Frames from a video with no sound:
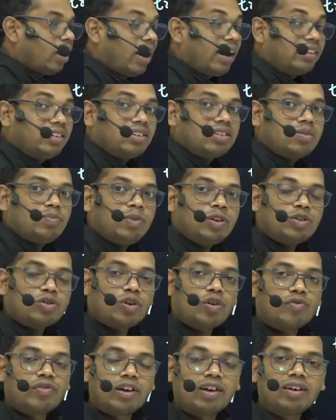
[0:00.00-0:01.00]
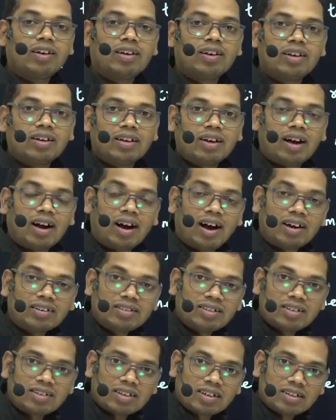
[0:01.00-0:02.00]
and this mesophyll are
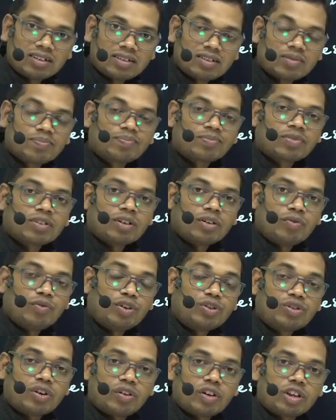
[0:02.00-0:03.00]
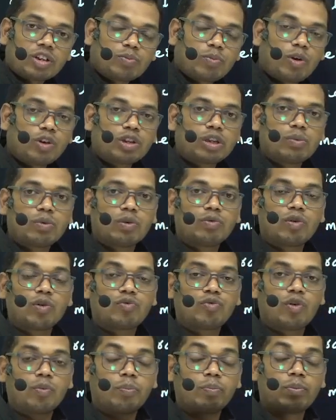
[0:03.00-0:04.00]
the cells which are responsible
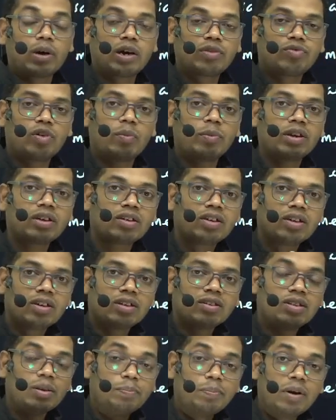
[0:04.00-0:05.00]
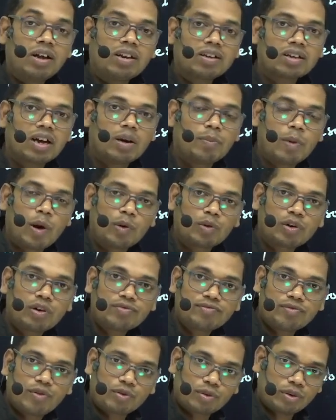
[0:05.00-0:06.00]
for performing the bulk amount
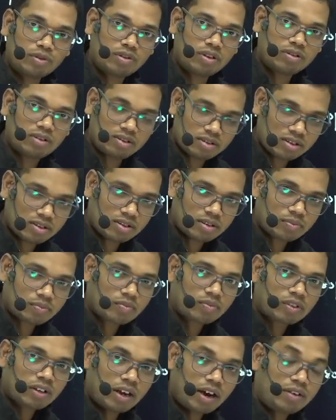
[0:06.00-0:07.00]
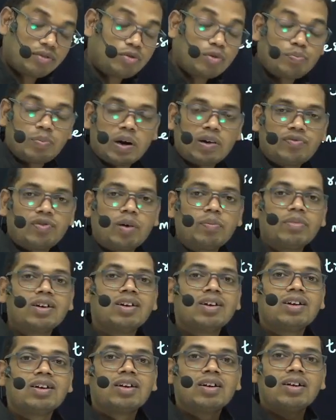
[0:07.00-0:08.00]
of photosynthesis. And to perform
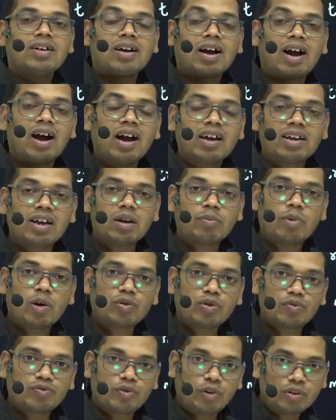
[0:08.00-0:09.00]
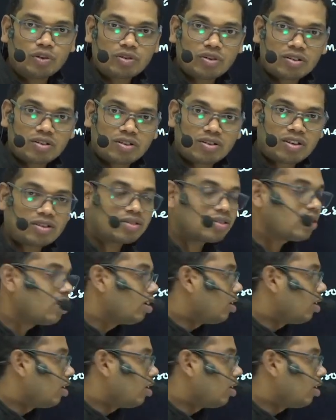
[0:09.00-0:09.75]
high amount of photosynthesis,